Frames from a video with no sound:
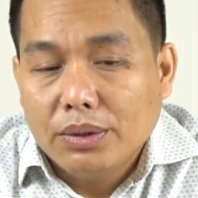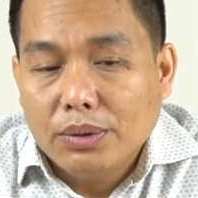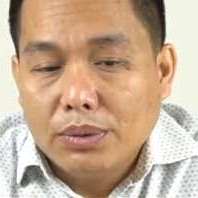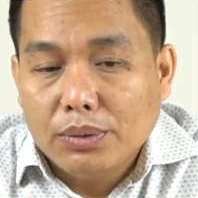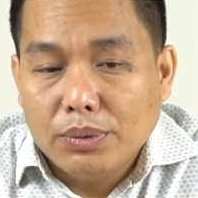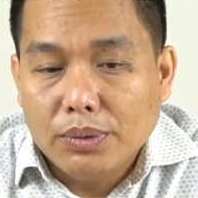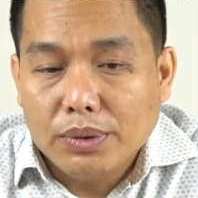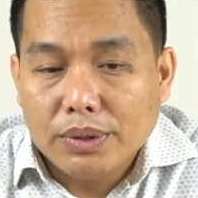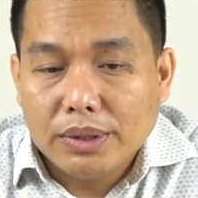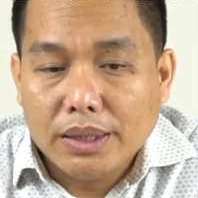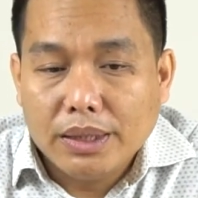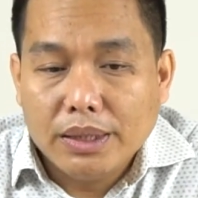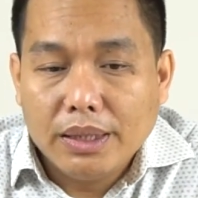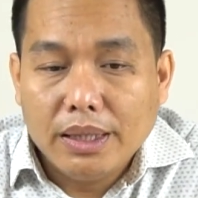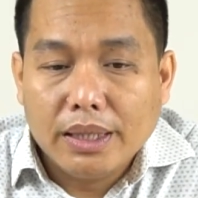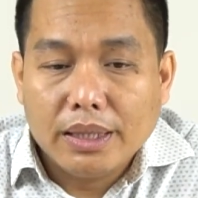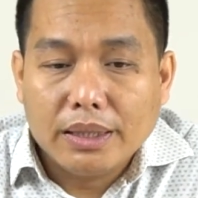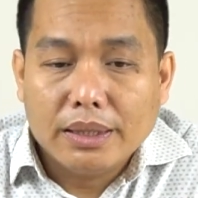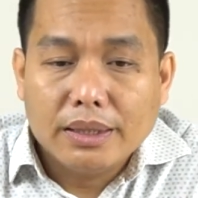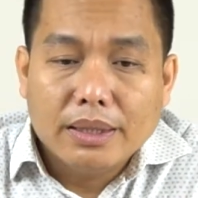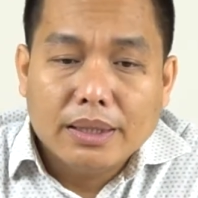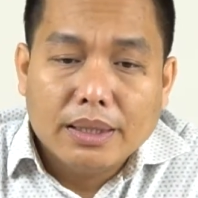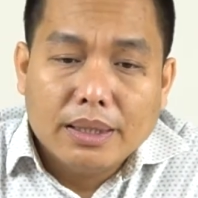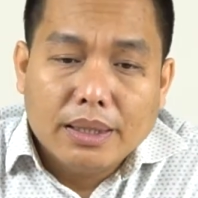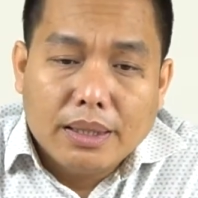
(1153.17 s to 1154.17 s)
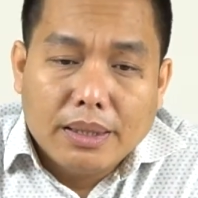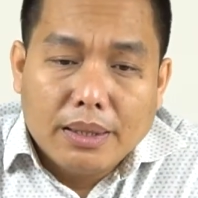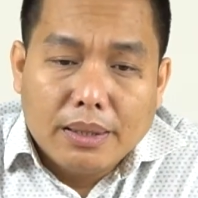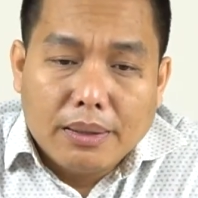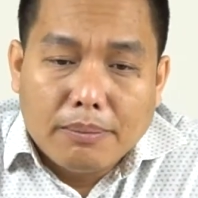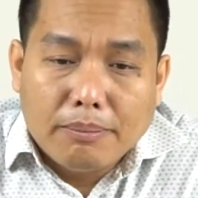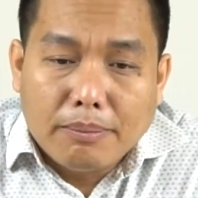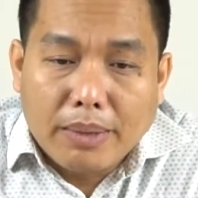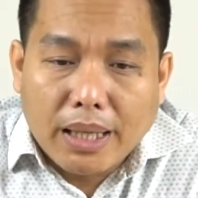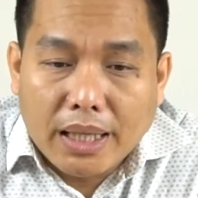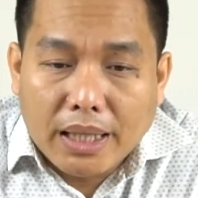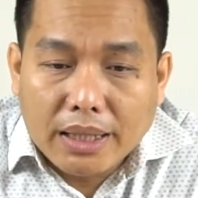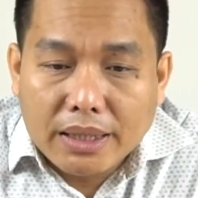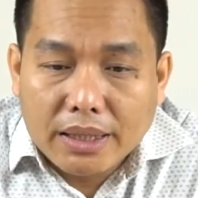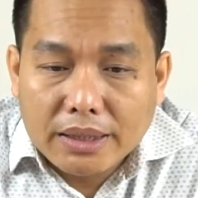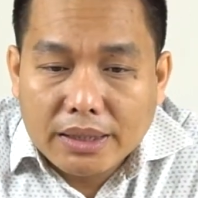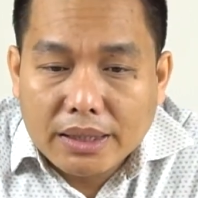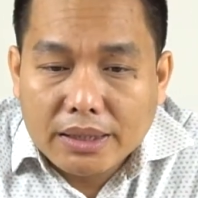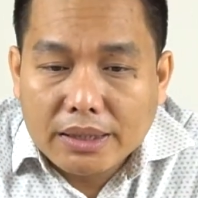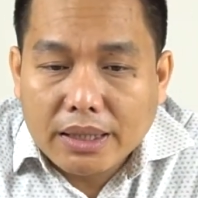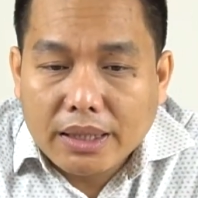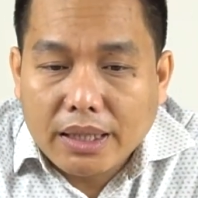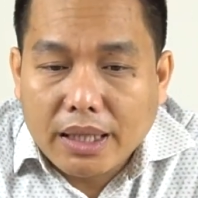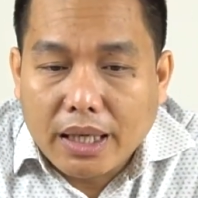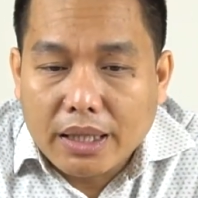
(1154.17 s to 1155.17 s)
We see that Bangladesh
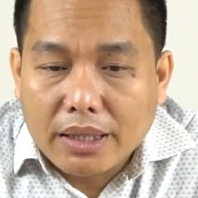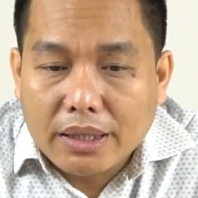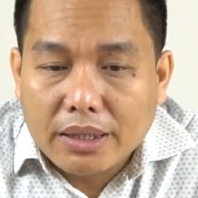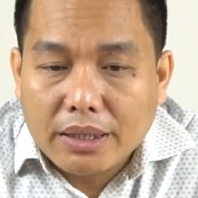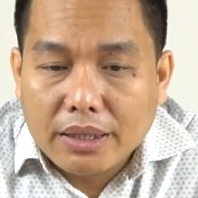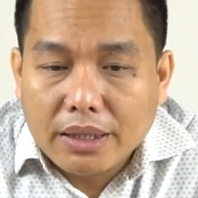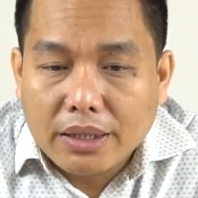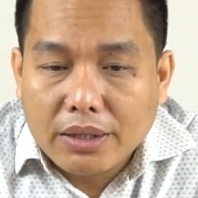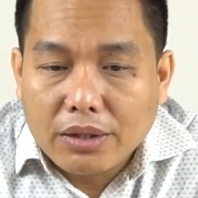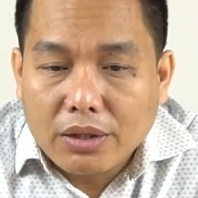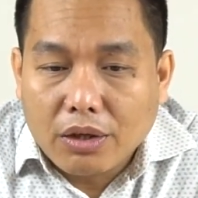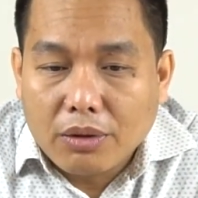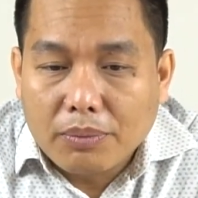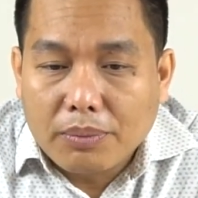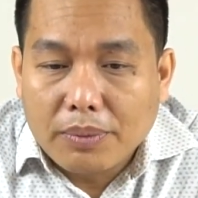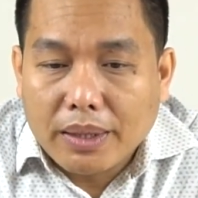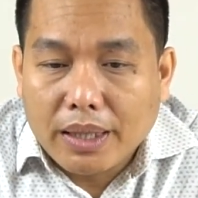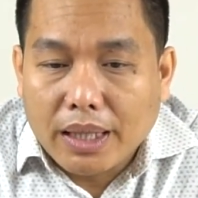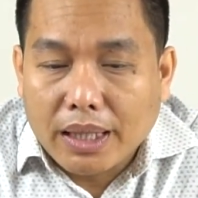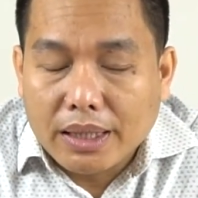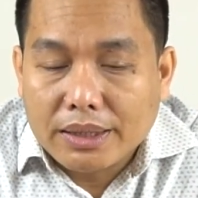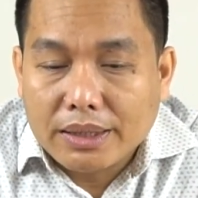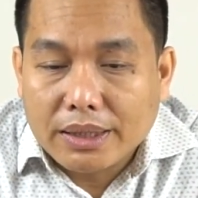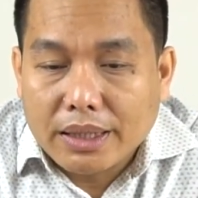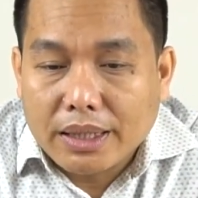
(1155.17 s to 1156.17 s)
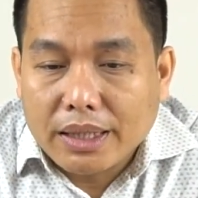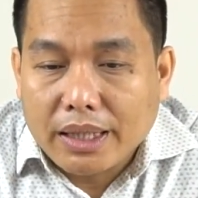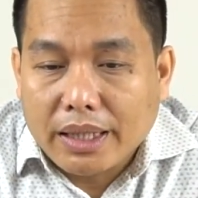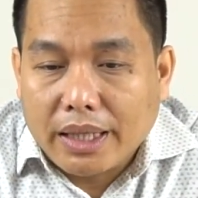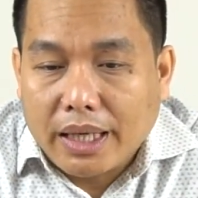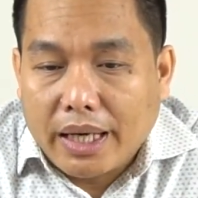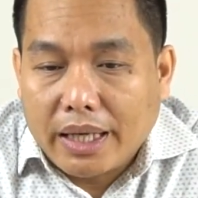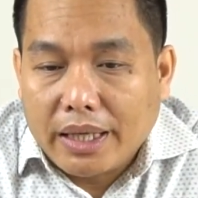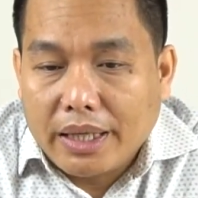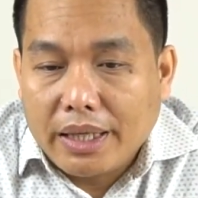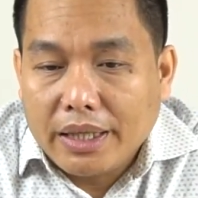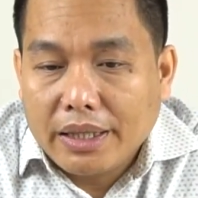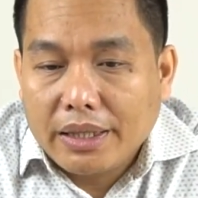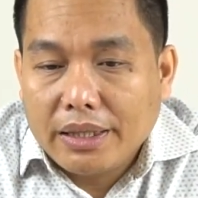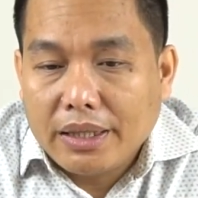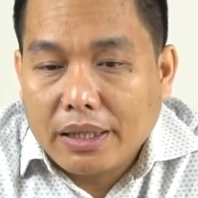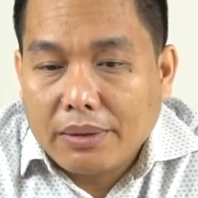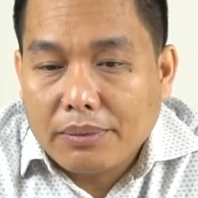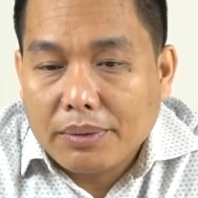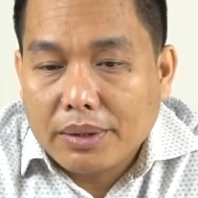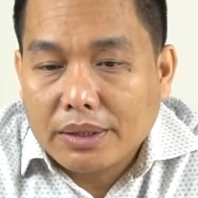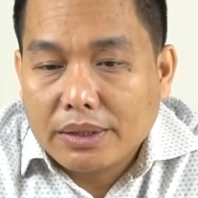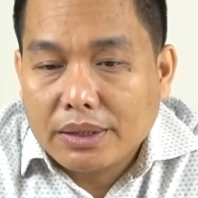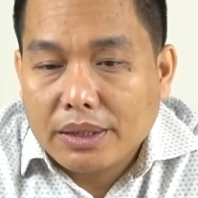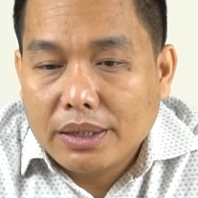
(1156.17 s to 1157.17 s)
is a country of cultural and ethnic
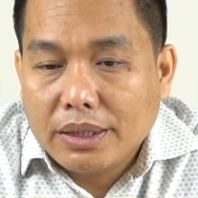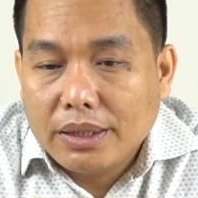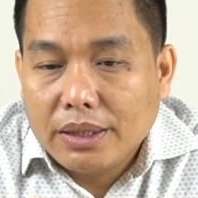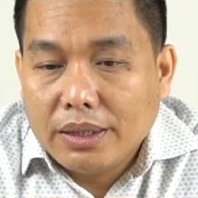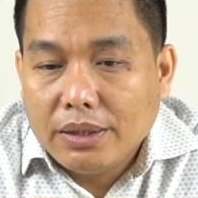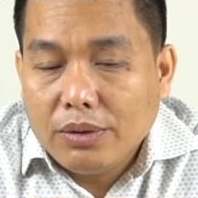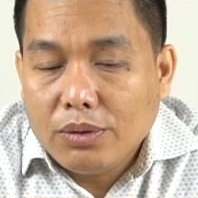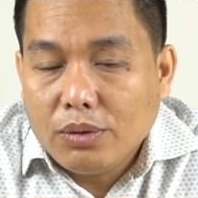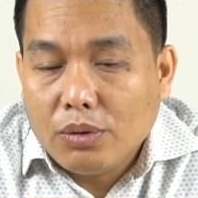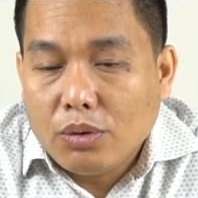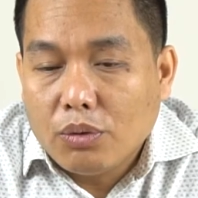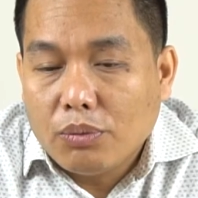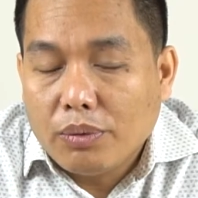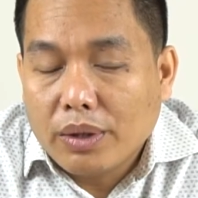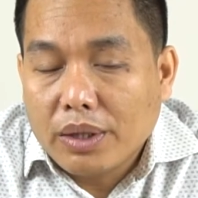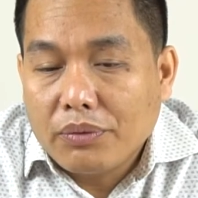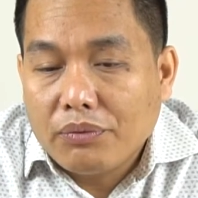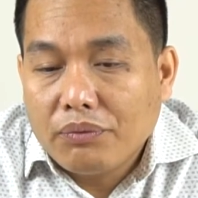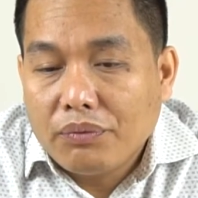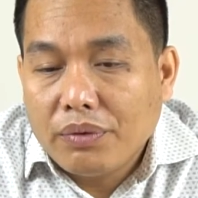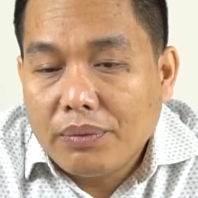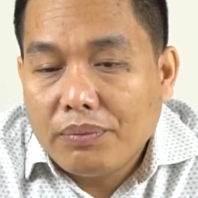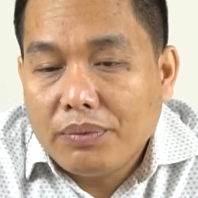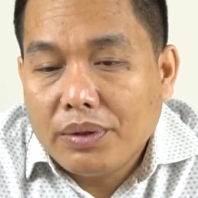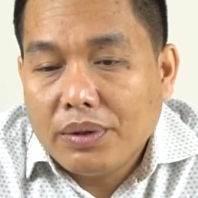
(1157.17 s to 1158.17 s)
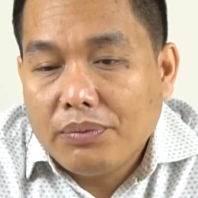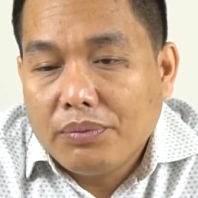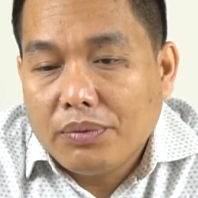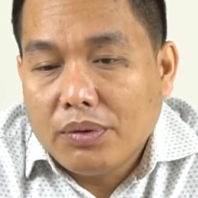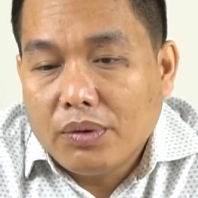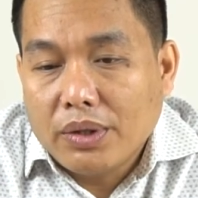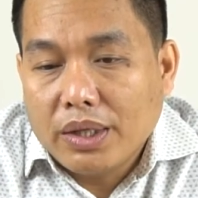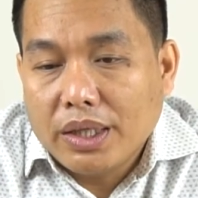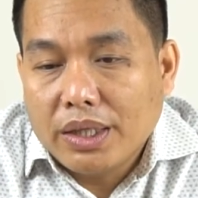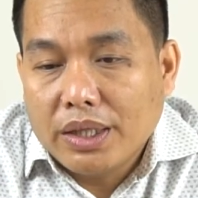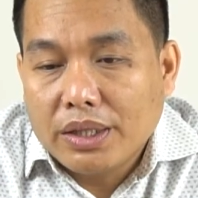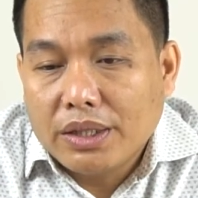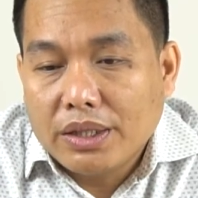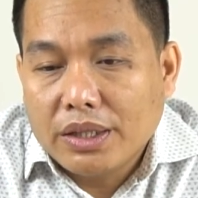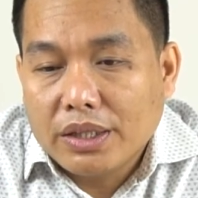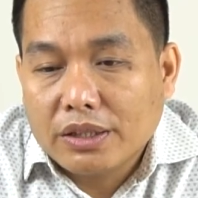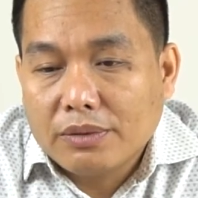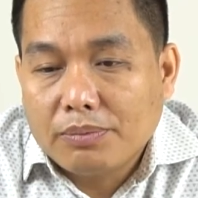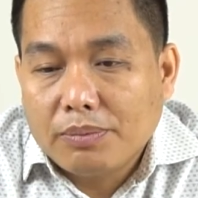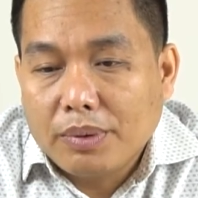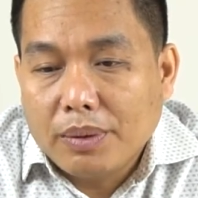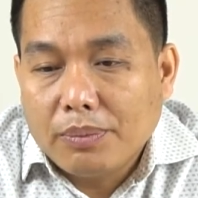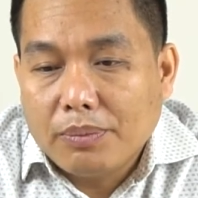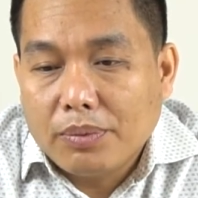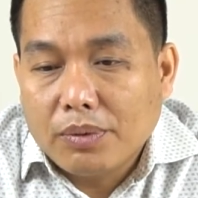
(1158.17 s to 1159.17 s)
diversity. Over 54 indigenous
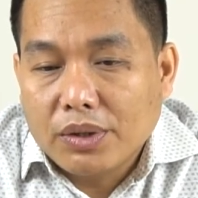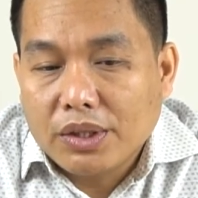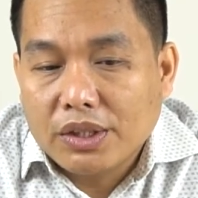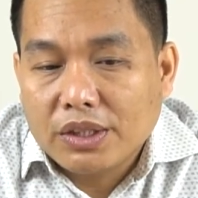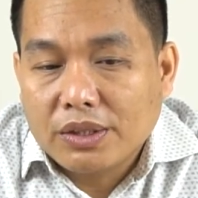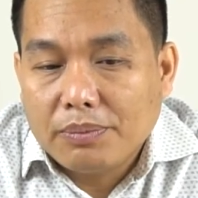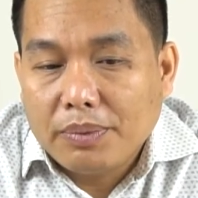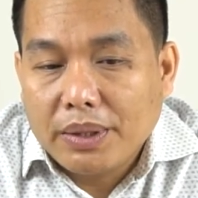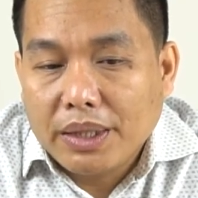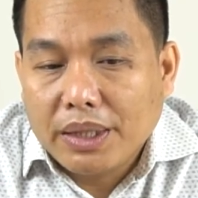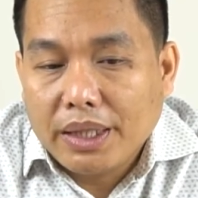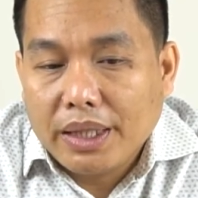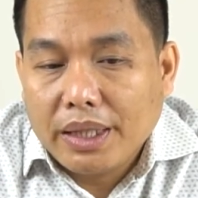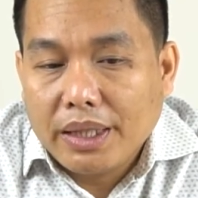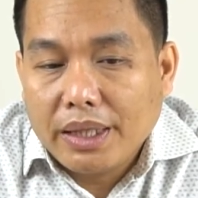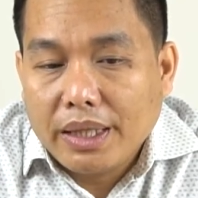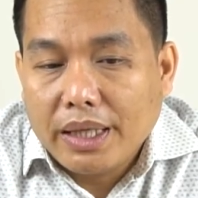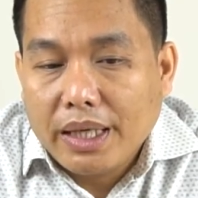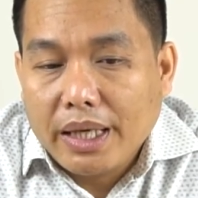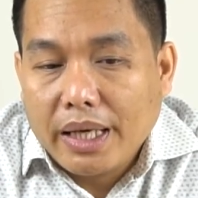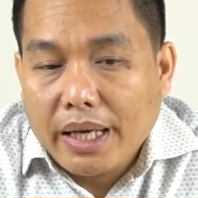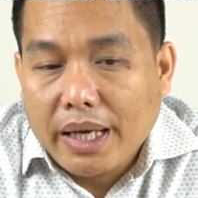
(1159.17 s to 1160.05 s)
people speaking